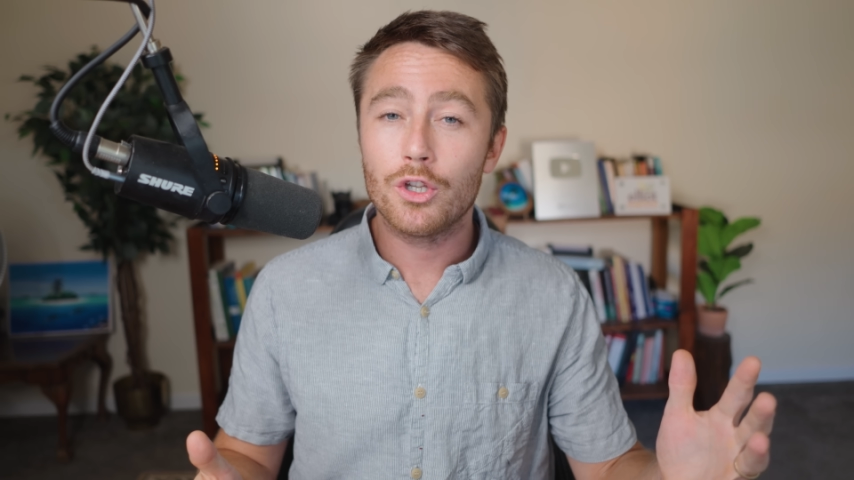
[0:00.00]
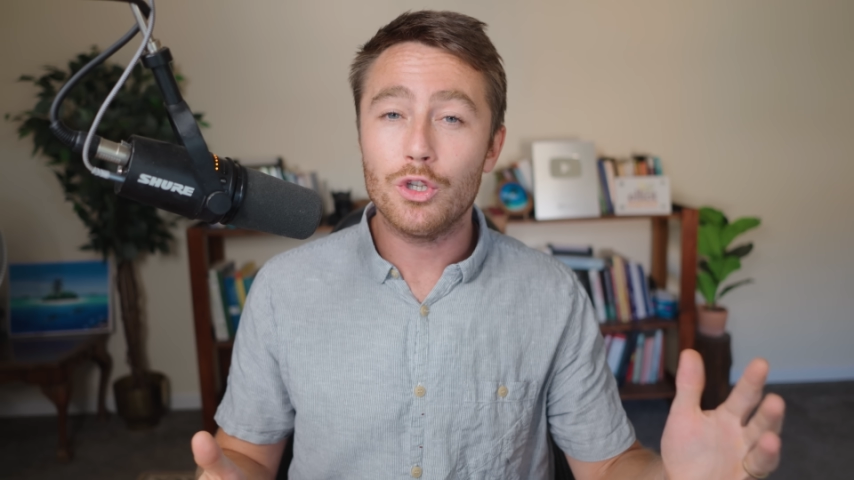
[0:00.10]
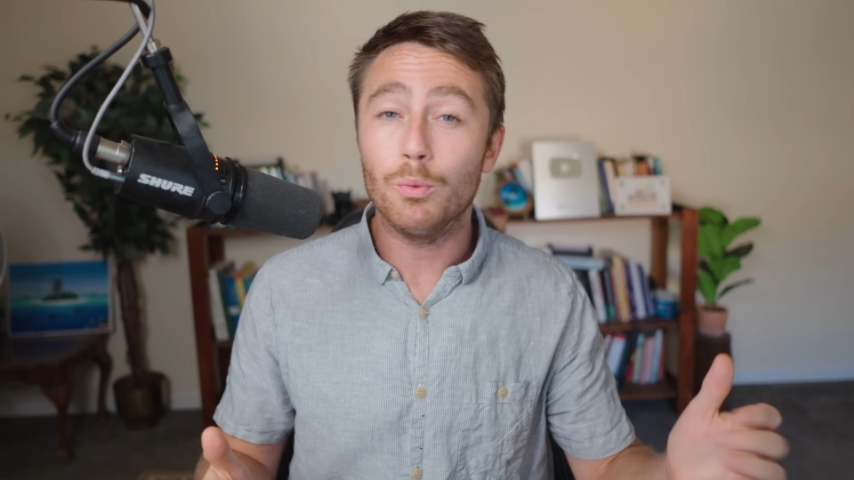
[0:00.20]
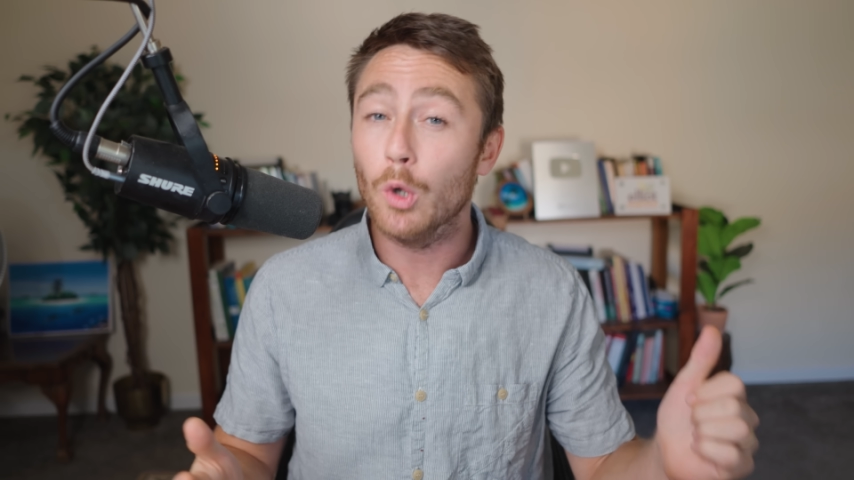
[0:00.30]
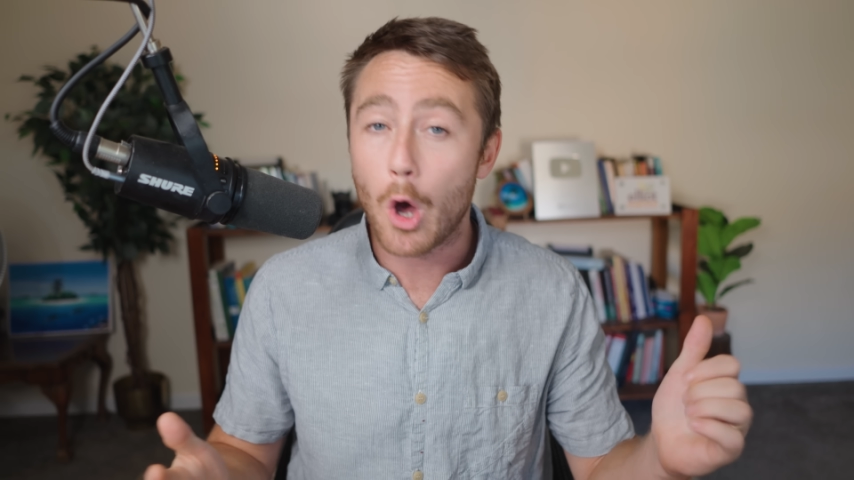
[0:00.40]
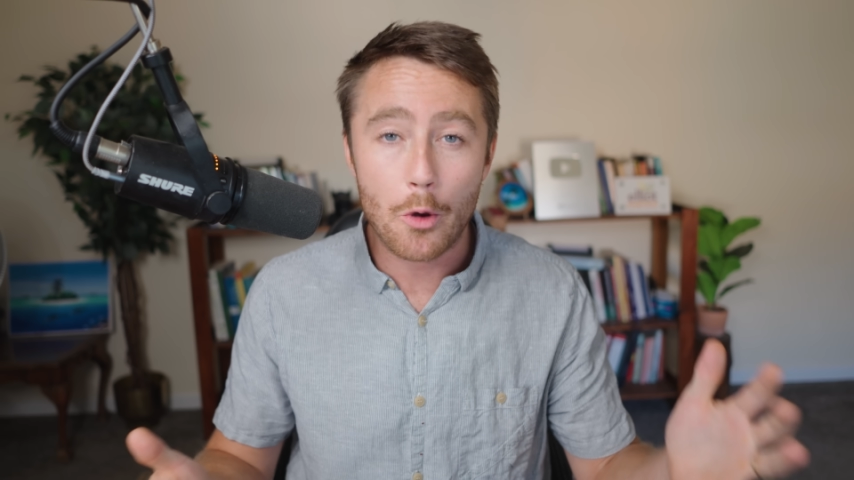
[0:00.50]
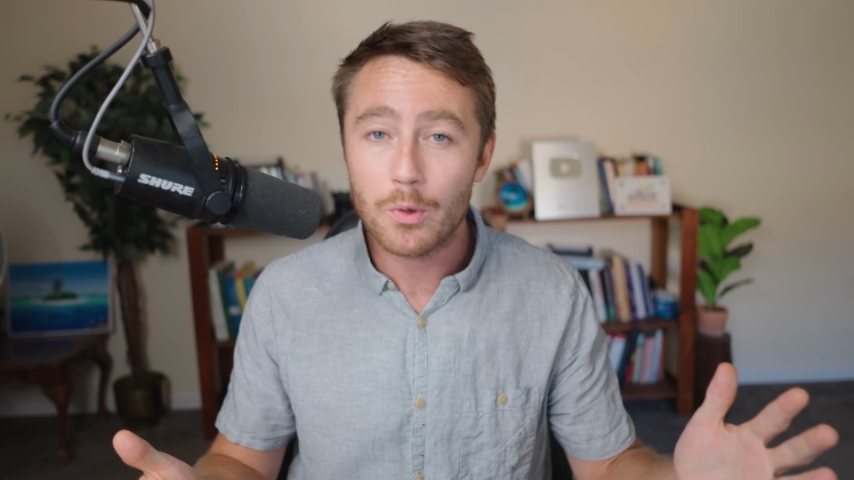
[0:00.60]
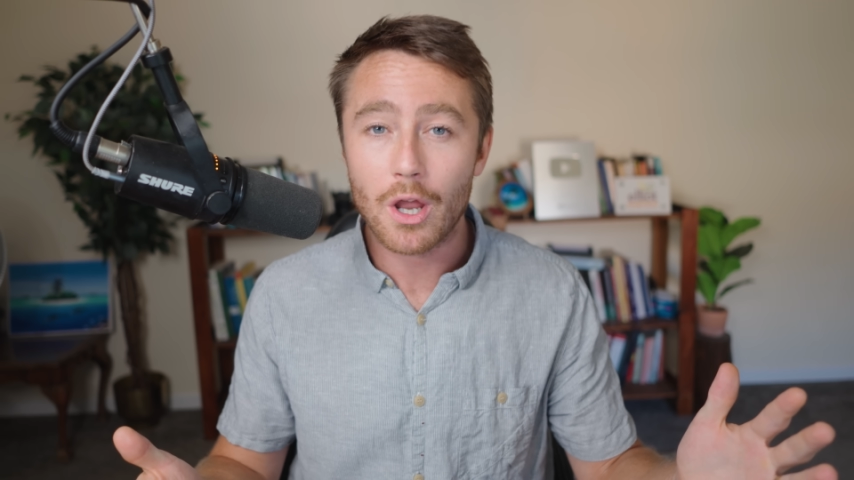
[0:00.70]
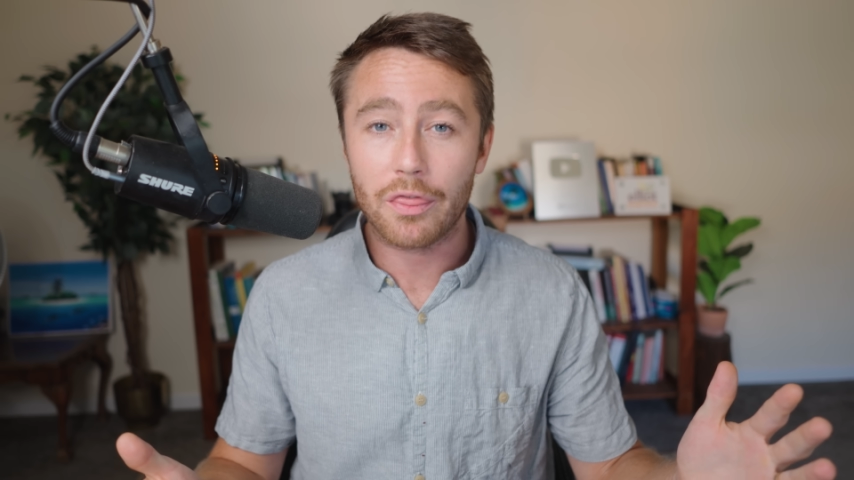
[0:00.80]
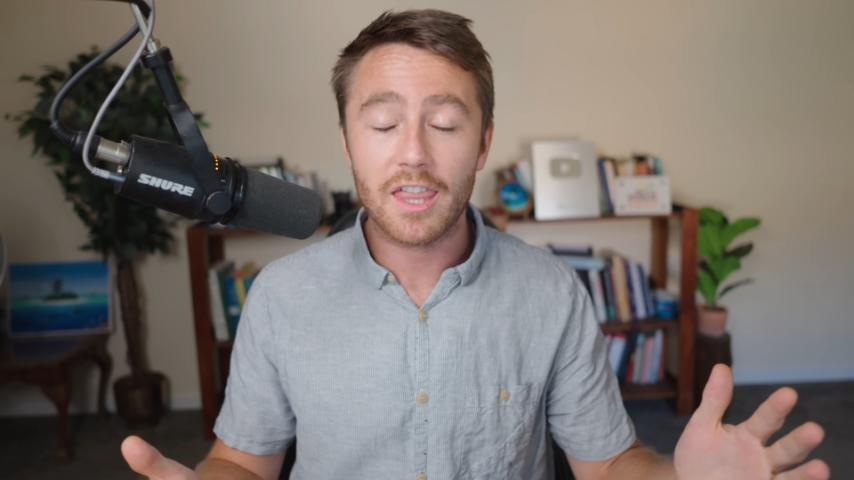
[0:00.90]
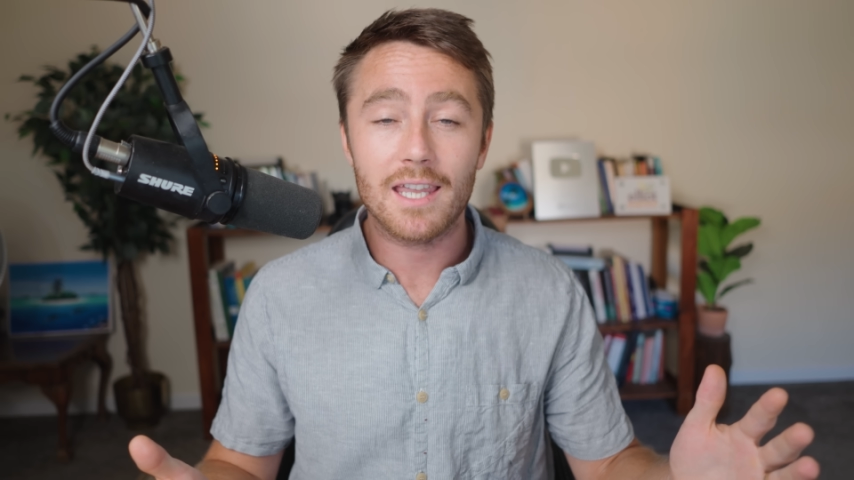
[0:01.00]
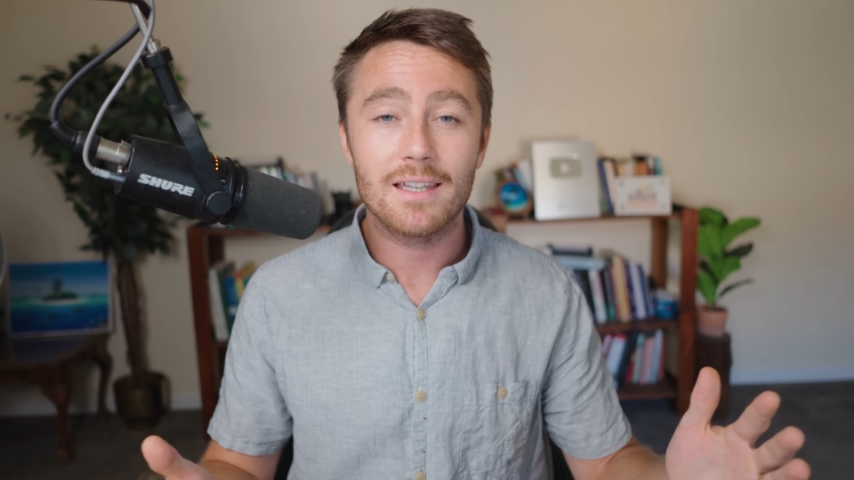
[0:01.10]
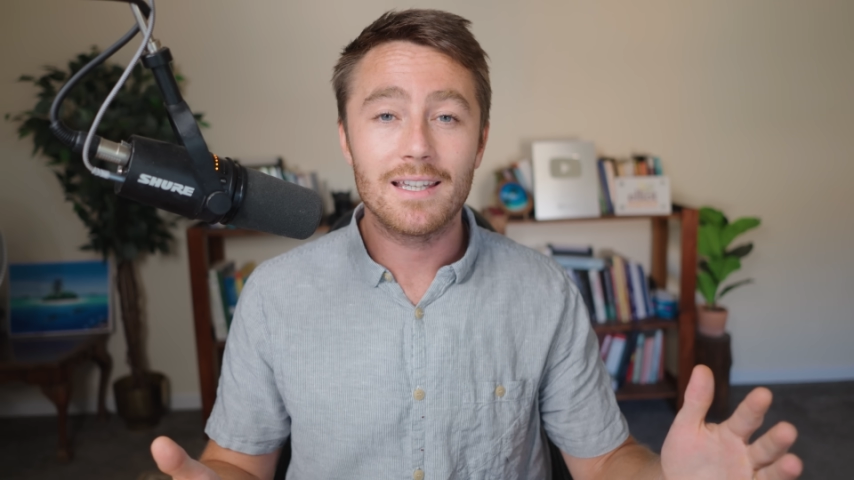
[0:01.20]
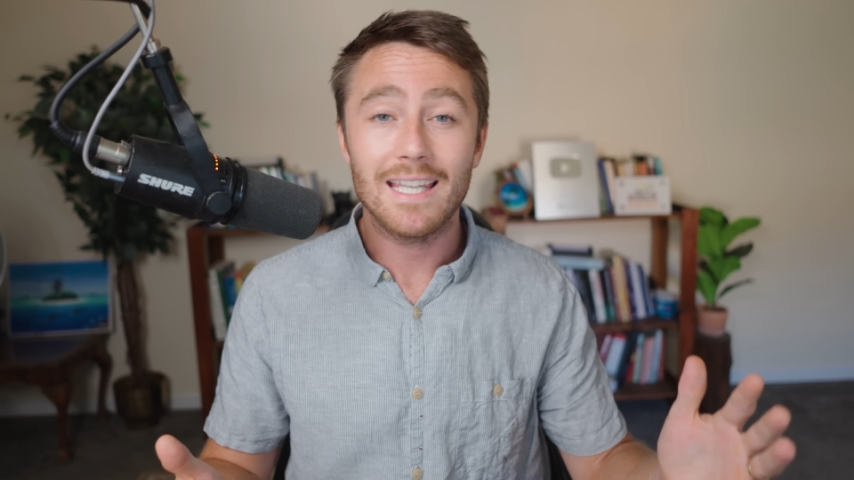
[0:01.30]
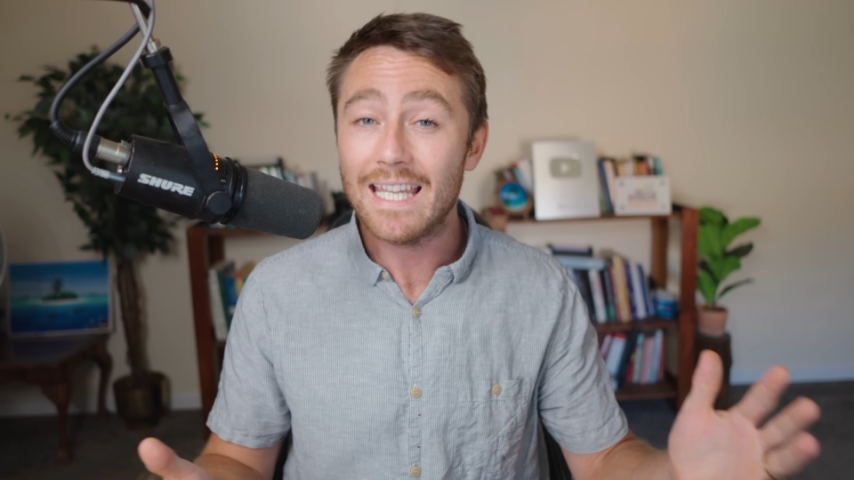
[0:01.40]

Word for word: you will own nothing,